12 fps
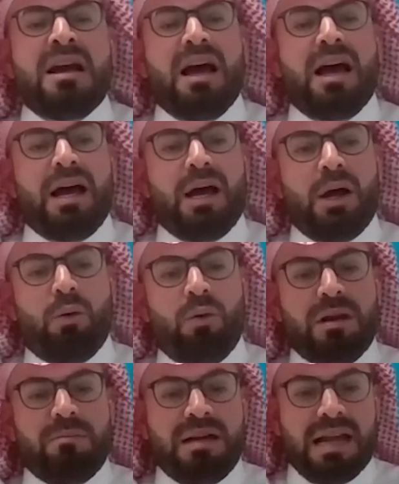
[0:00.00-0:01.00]

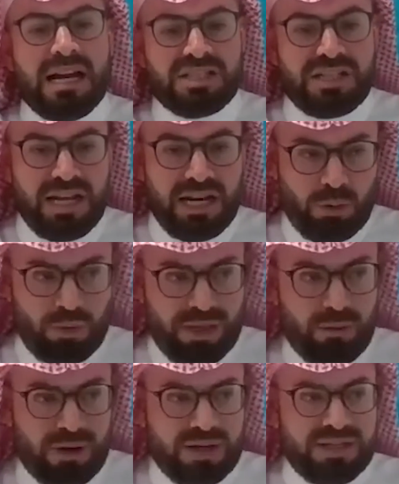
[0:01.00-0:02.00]
like sharing with
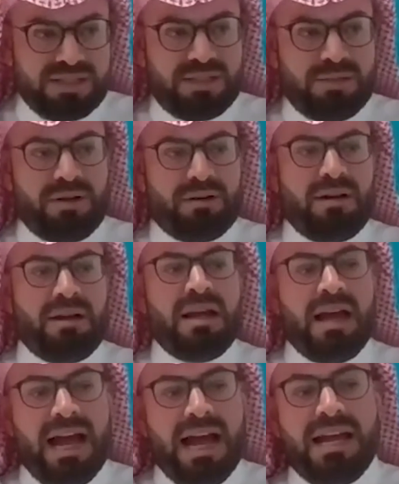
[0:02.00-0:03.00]
our customer.
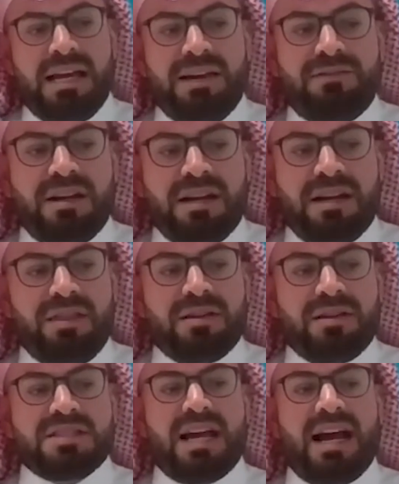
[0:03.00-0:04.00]
Even in other
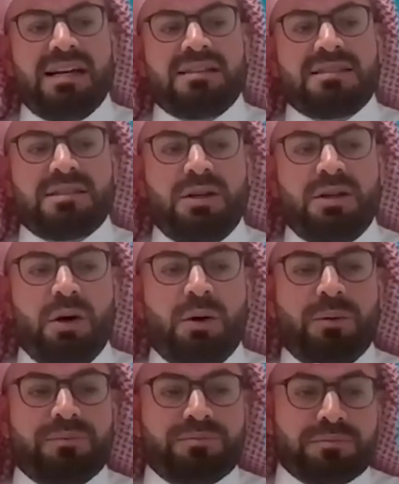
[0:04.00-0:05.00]
sites, you
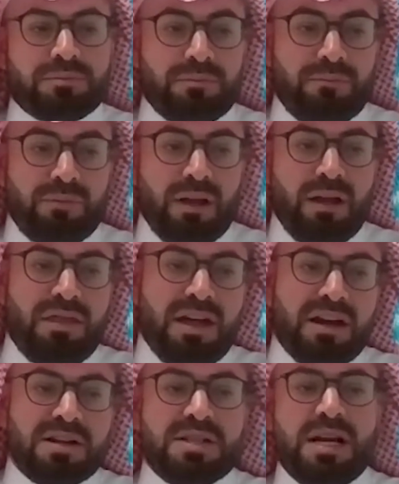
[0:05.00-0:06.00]
know,
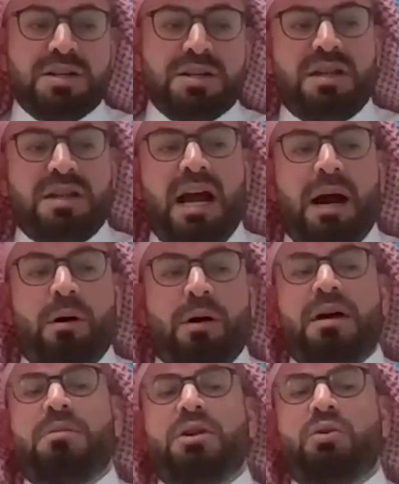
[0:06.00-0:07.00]
there is a history about
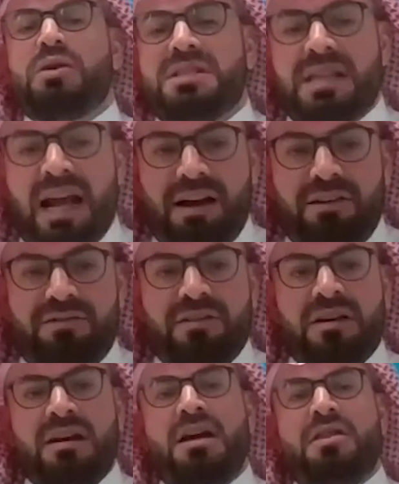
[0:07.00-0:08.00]
the Bedouins' life.
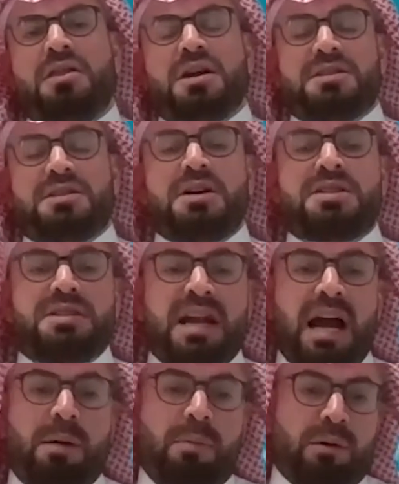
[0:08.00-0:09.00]
There is a history
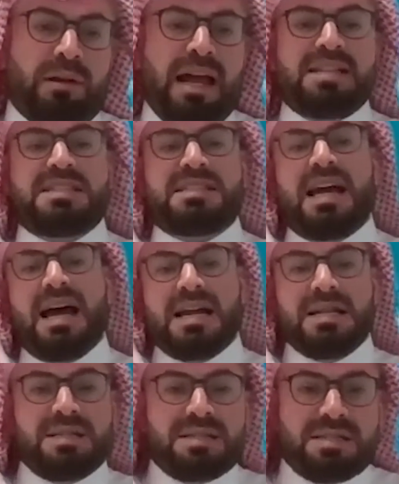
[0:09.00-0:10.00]
about like
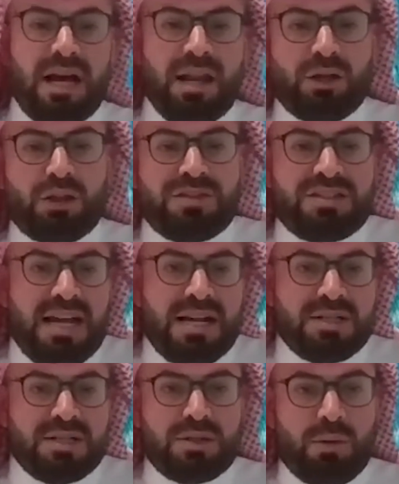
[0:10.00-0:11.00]
sands, a lot of
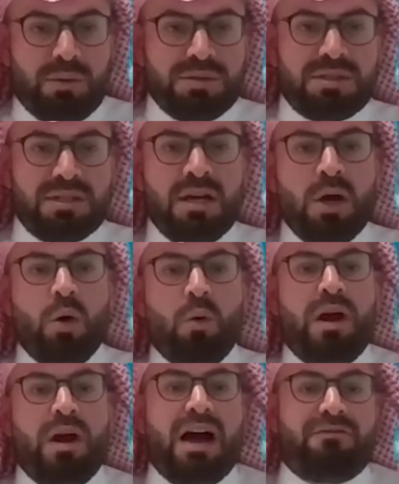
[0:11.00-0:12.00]
sandstones.
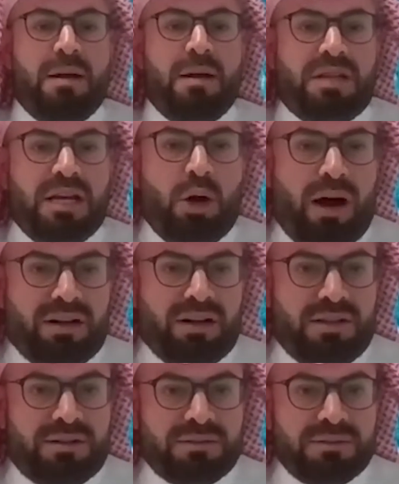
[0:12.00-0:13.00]
We have empty quarter,